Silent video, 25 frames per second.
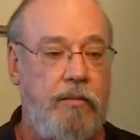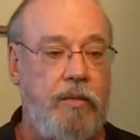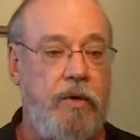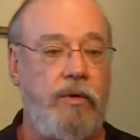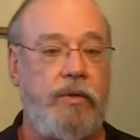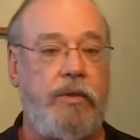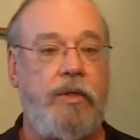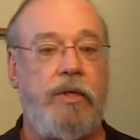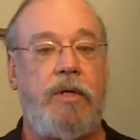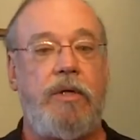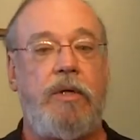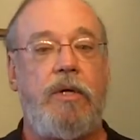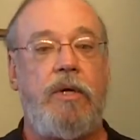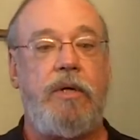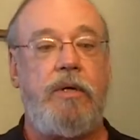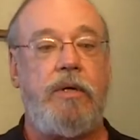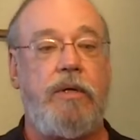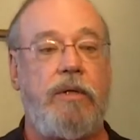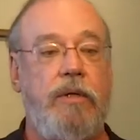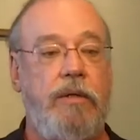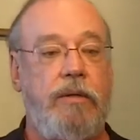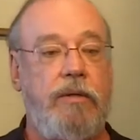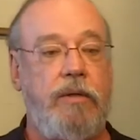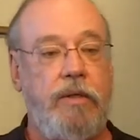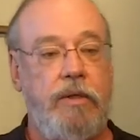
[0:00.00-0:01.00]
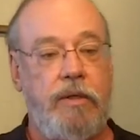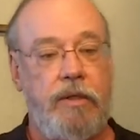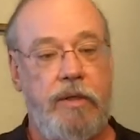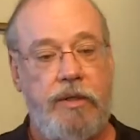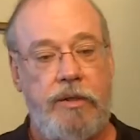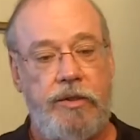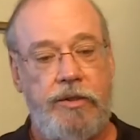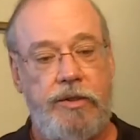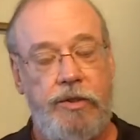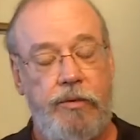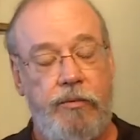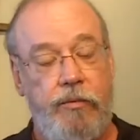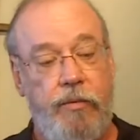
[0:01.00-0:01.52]
broke in on her,
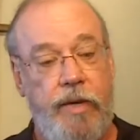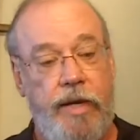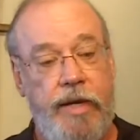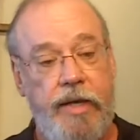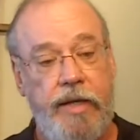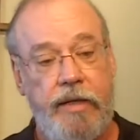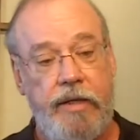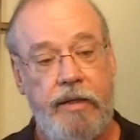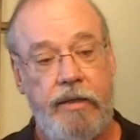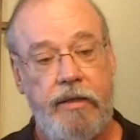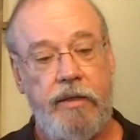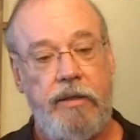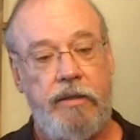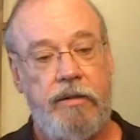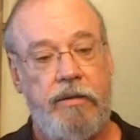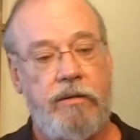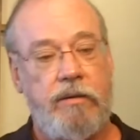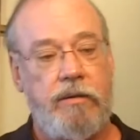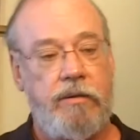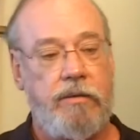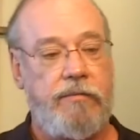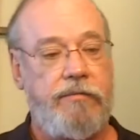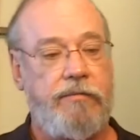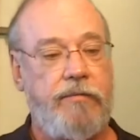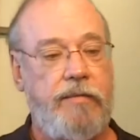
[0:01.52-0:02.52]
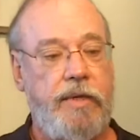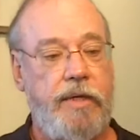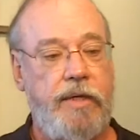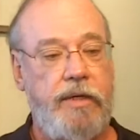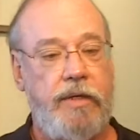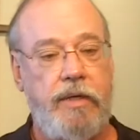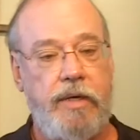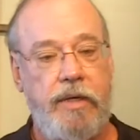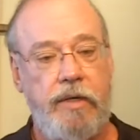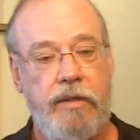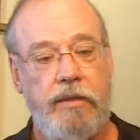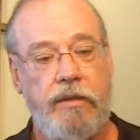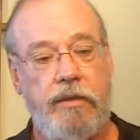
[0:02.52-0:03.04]
and she ran and
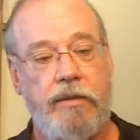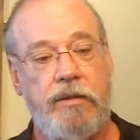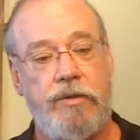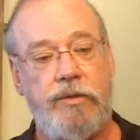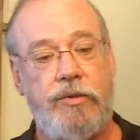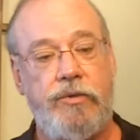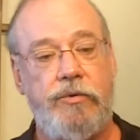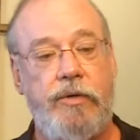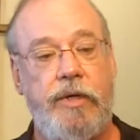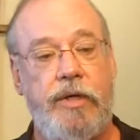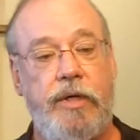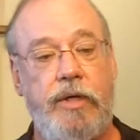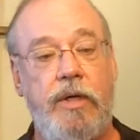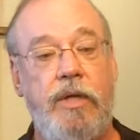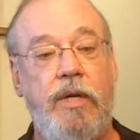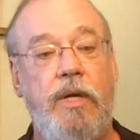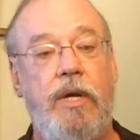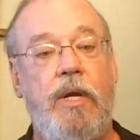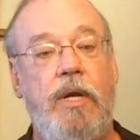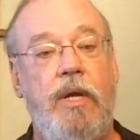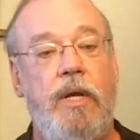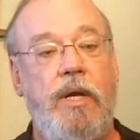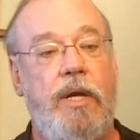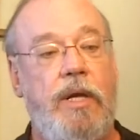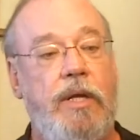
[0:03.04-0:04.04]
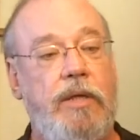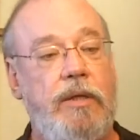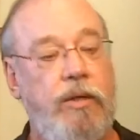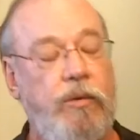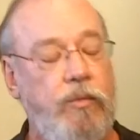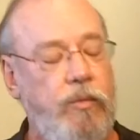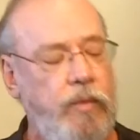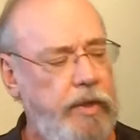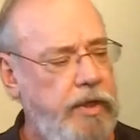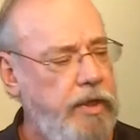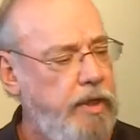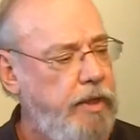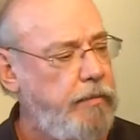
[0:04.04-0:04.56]
fled down the street and
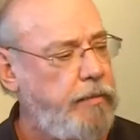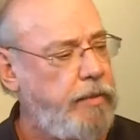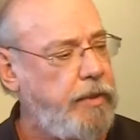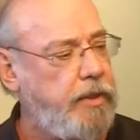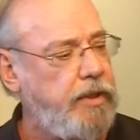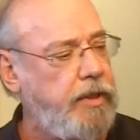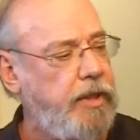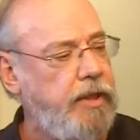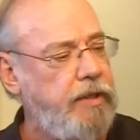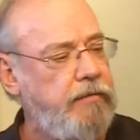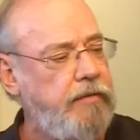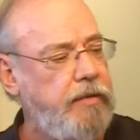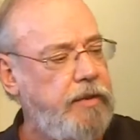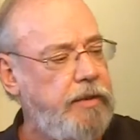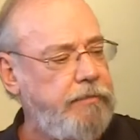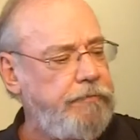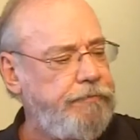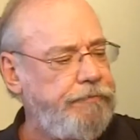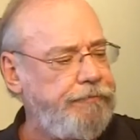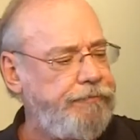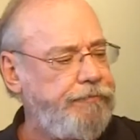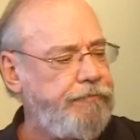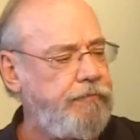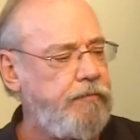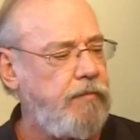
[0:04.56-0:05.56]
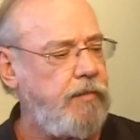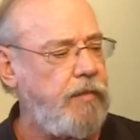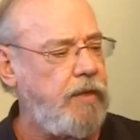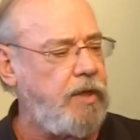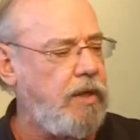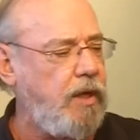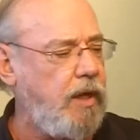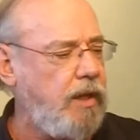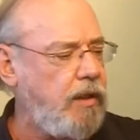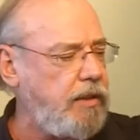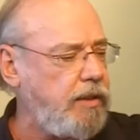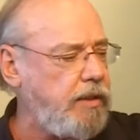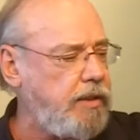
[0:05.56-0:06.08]
then went up a kind of a
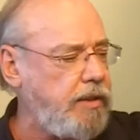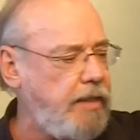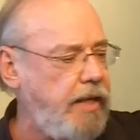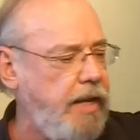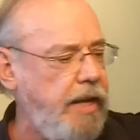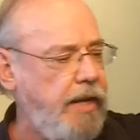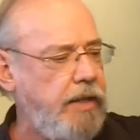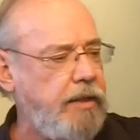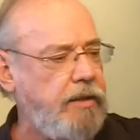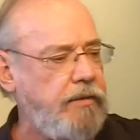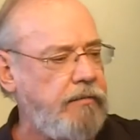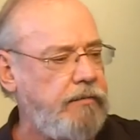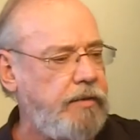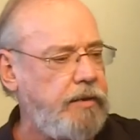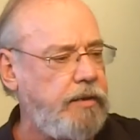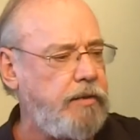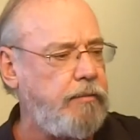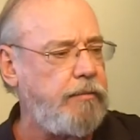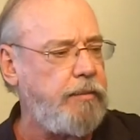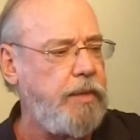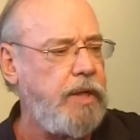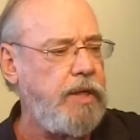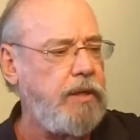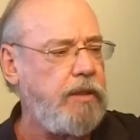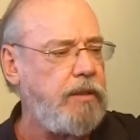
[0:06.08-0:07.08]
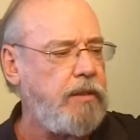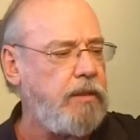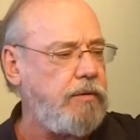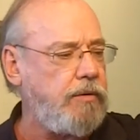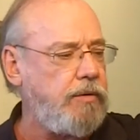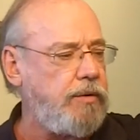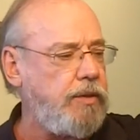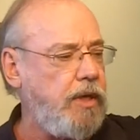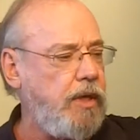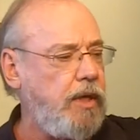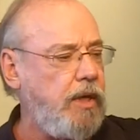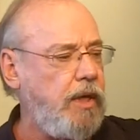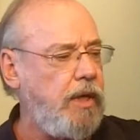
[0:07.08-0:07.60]
cul-de-sac of little
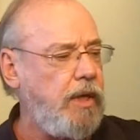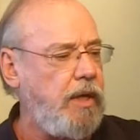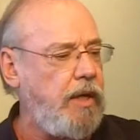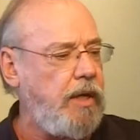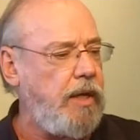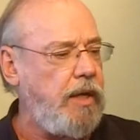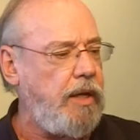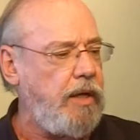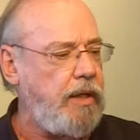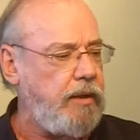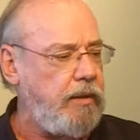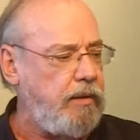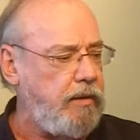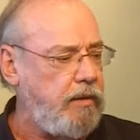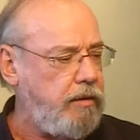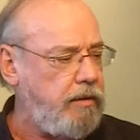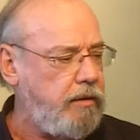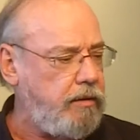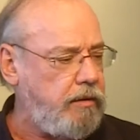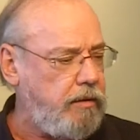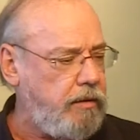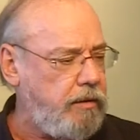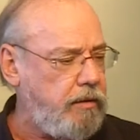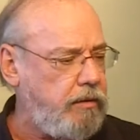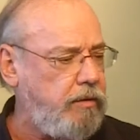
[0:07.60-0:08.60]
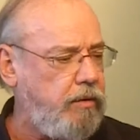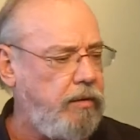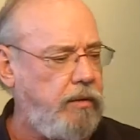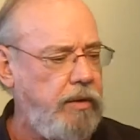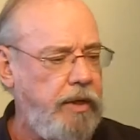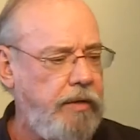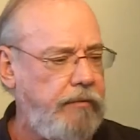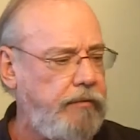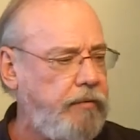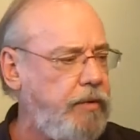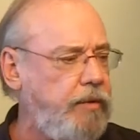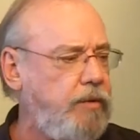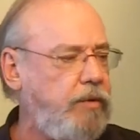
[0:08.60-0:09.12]
bungalows, and door
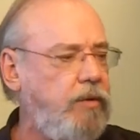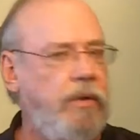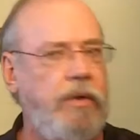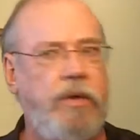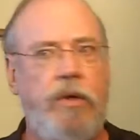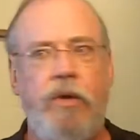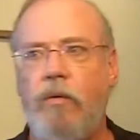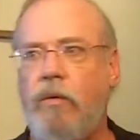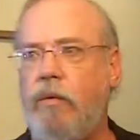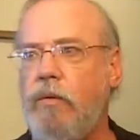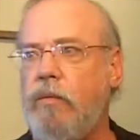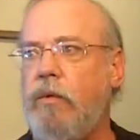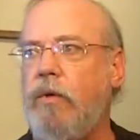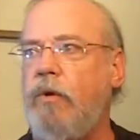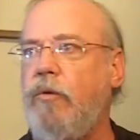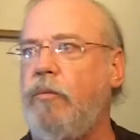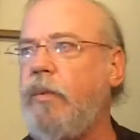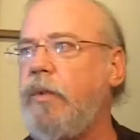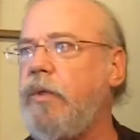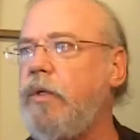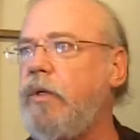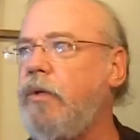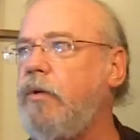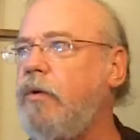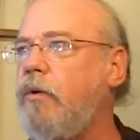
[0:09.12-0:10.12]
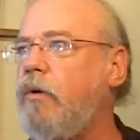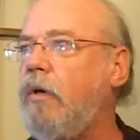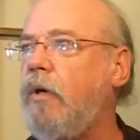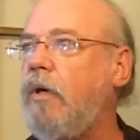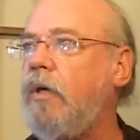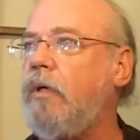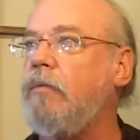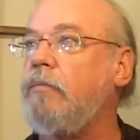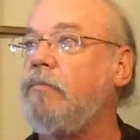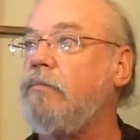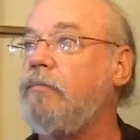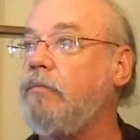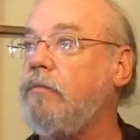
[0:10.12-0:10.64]
after door, no one would open the
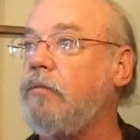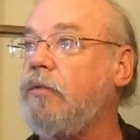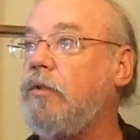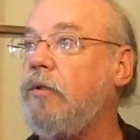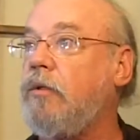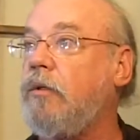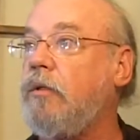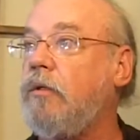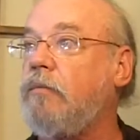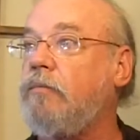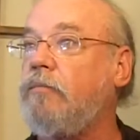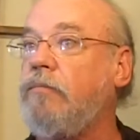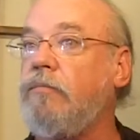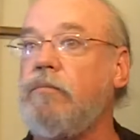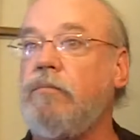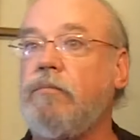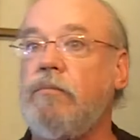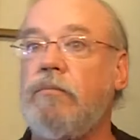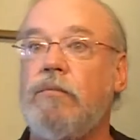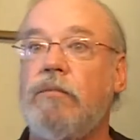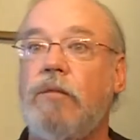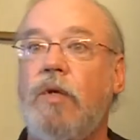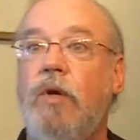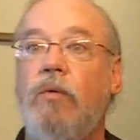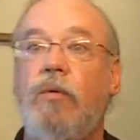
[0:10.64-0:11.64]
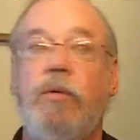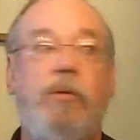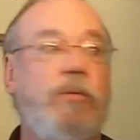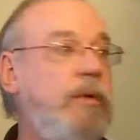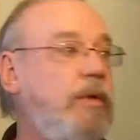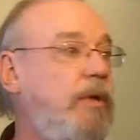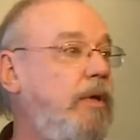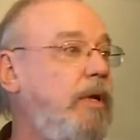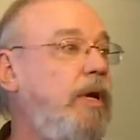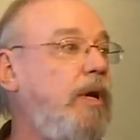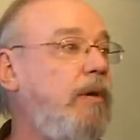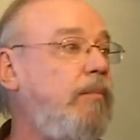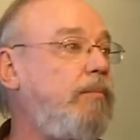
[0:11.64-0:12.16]
door. No one
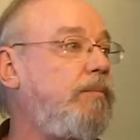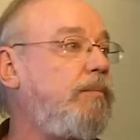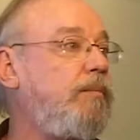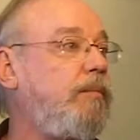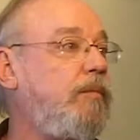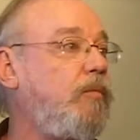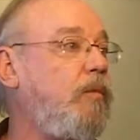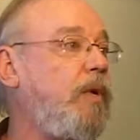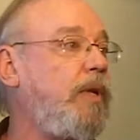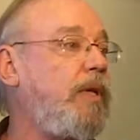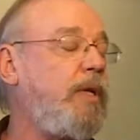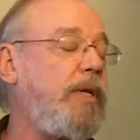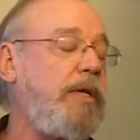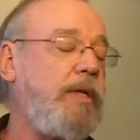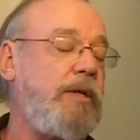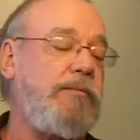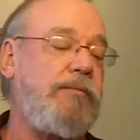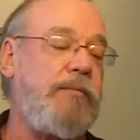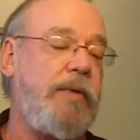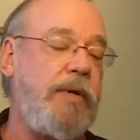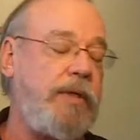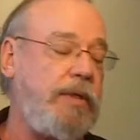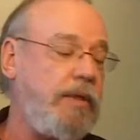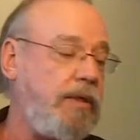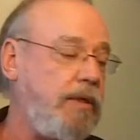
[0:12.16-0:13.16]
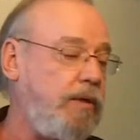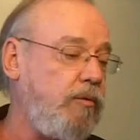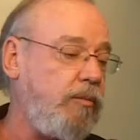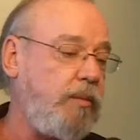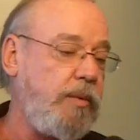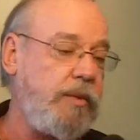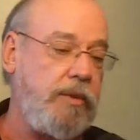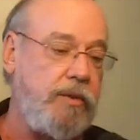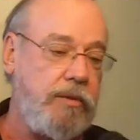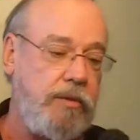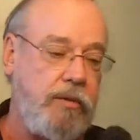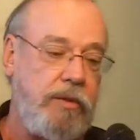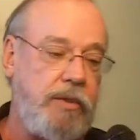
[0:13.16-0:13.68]
would help. One lady finally
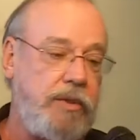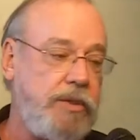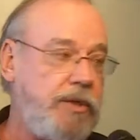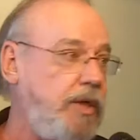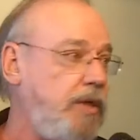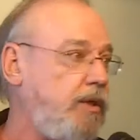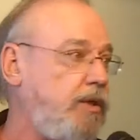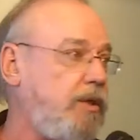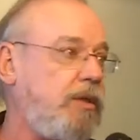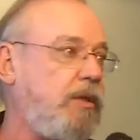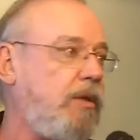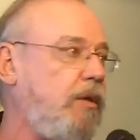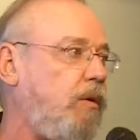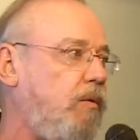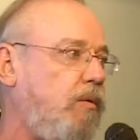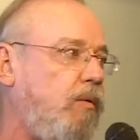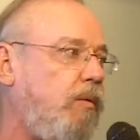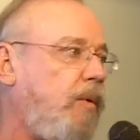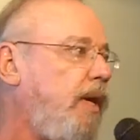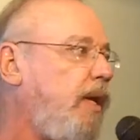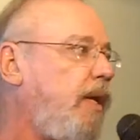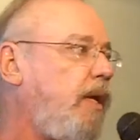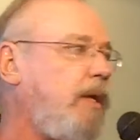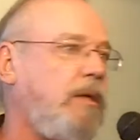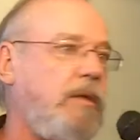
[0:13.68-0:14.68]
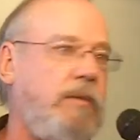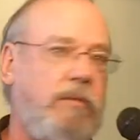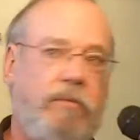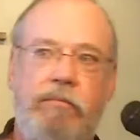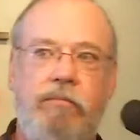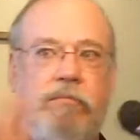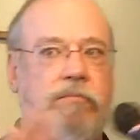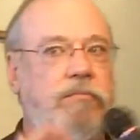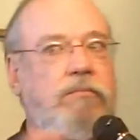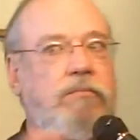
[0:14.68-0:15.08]
opened her door and said, "Just go away.